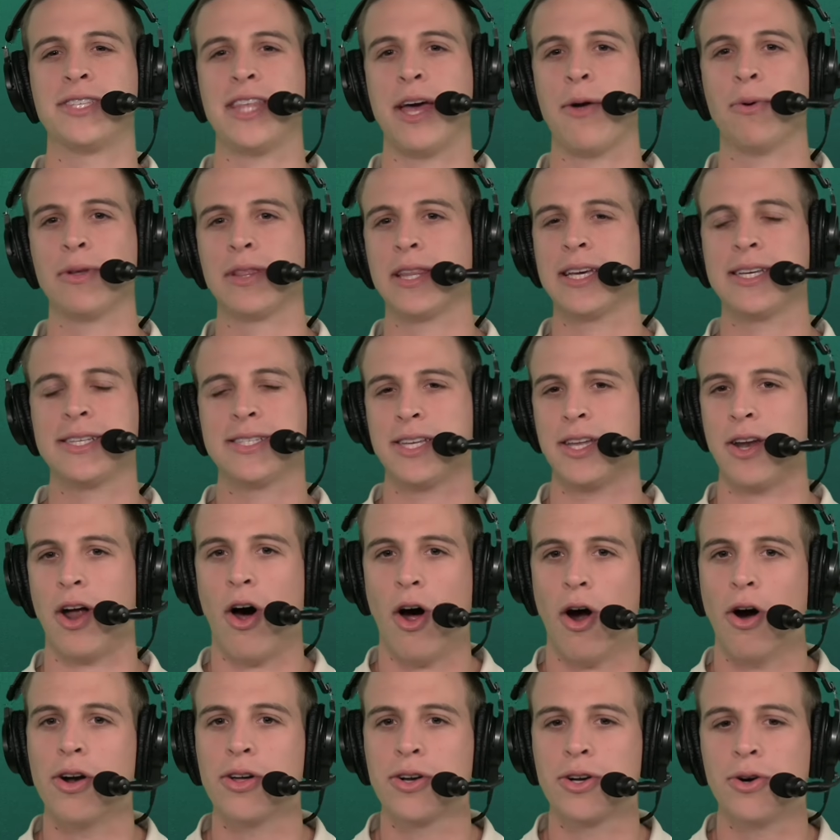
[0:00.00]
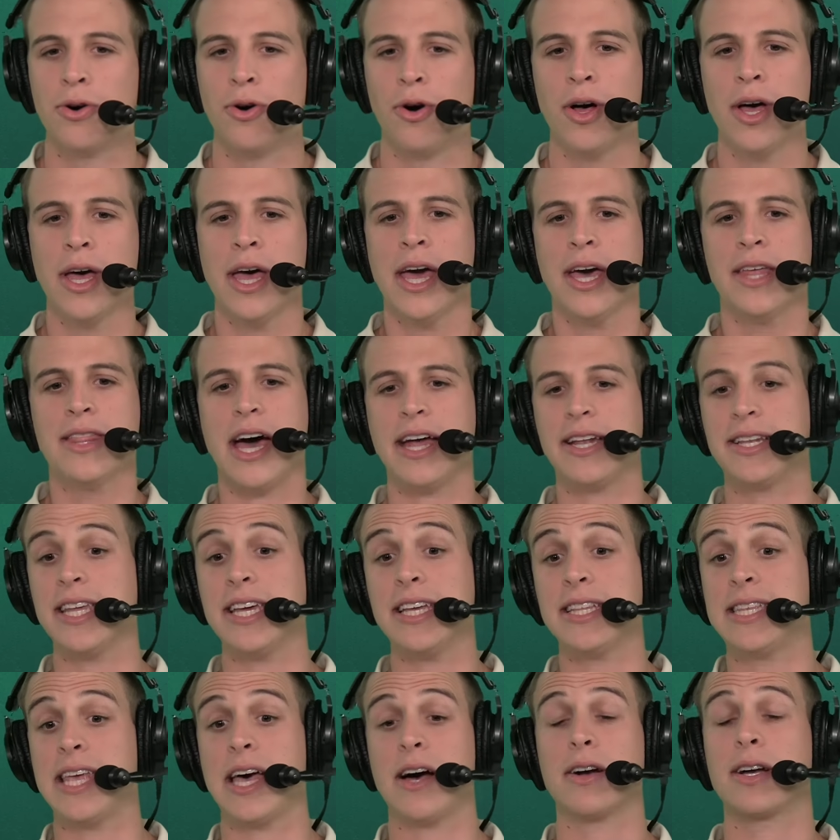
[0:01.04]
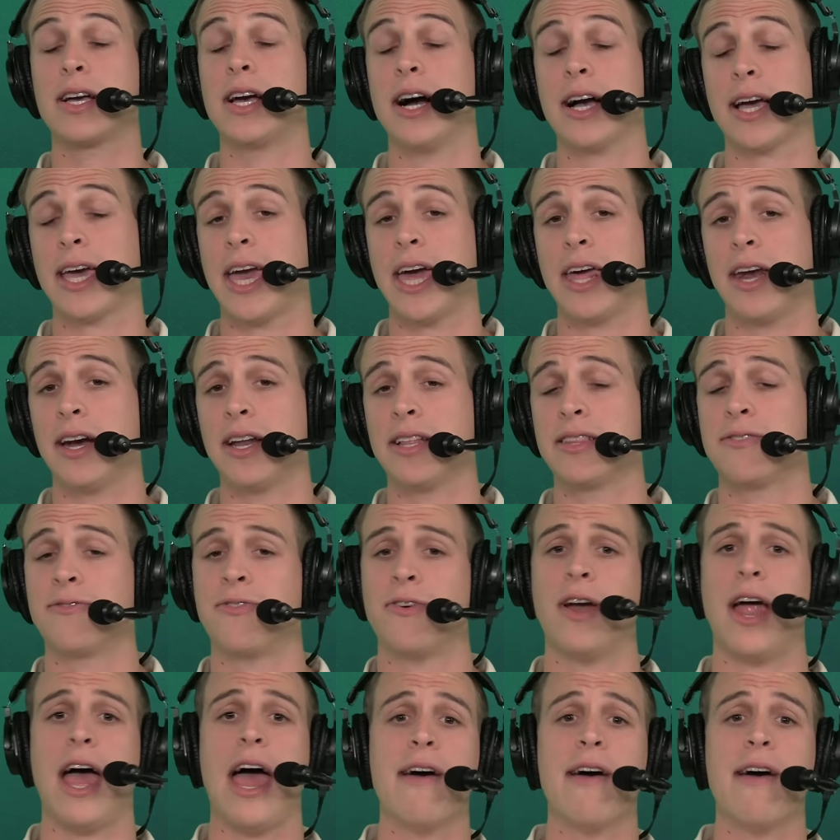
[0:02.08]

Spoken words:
They released an article that detailed cut candidates for